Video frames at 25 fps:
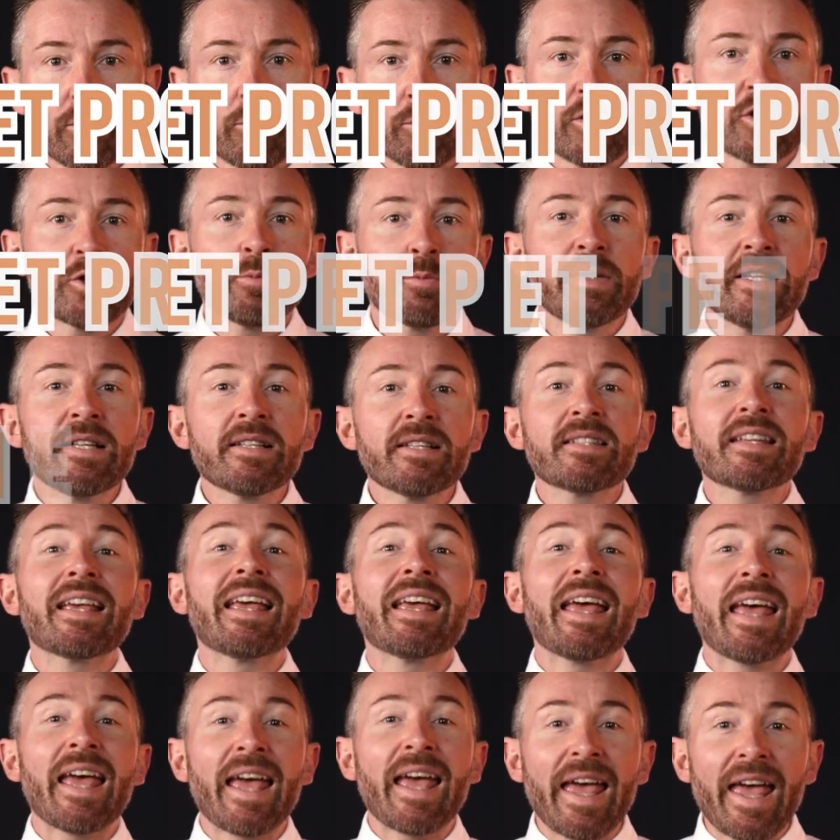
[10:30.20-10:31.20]
means
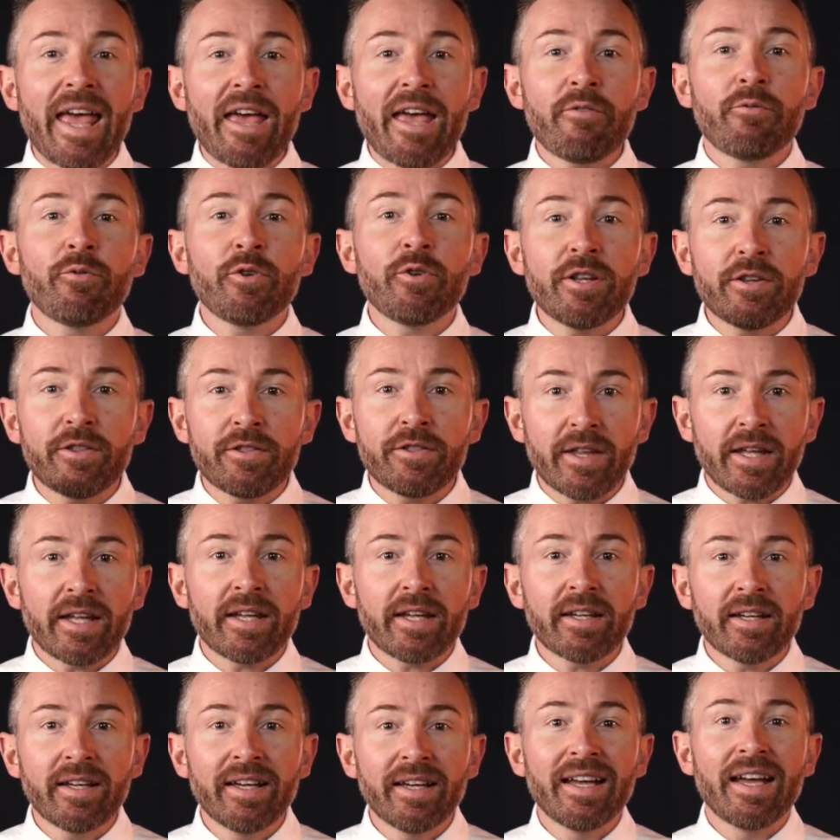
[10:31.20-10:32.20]
everything
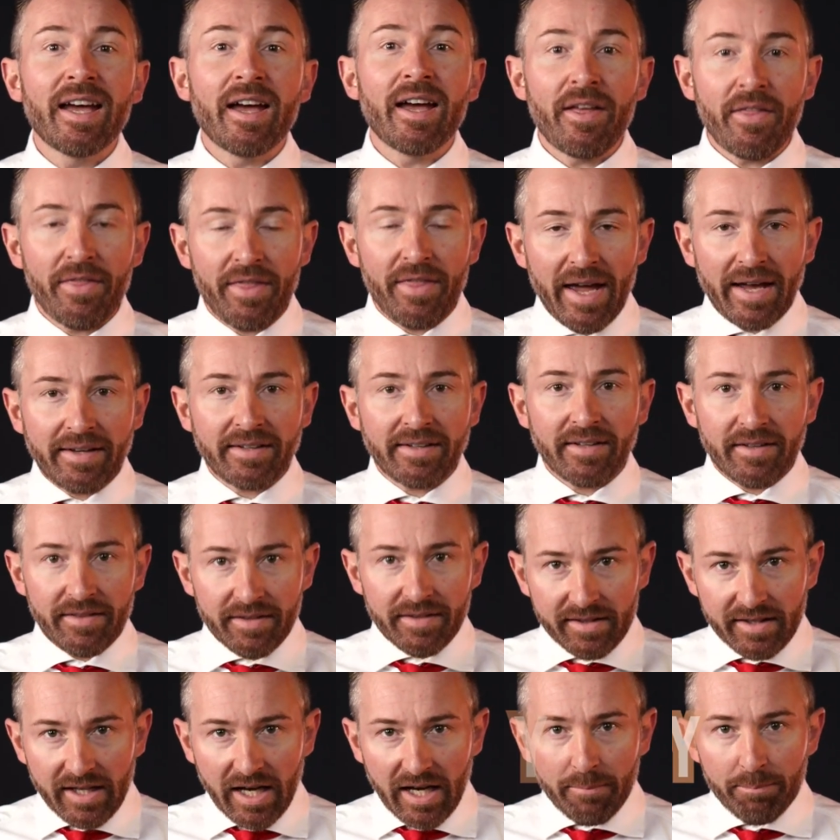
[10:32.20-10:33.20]
that the
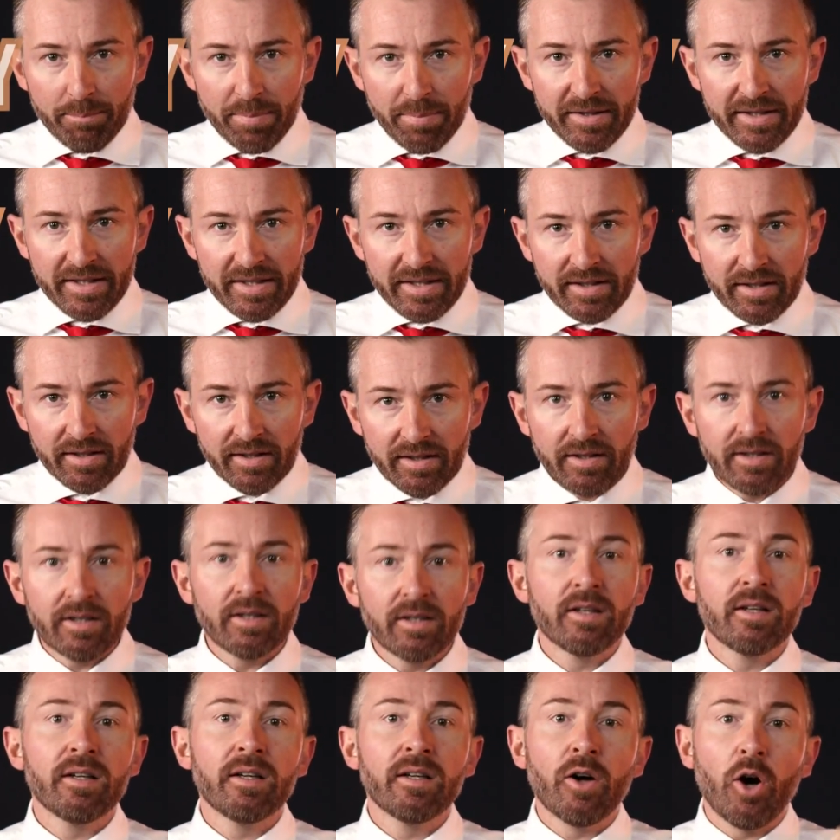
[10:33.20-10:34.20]
company
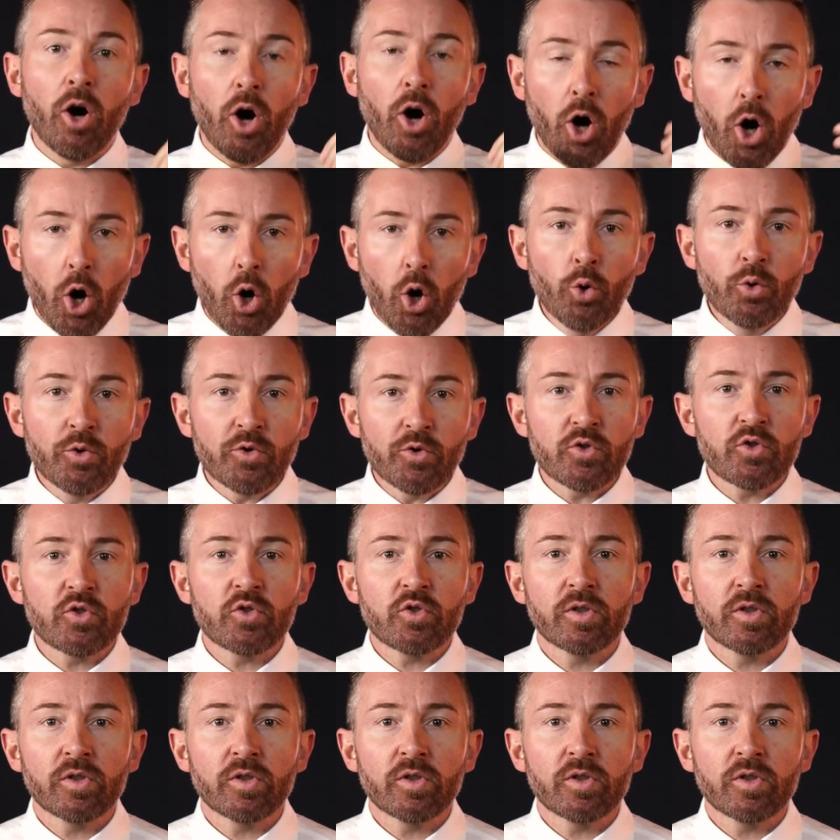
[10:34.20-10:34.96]
owns.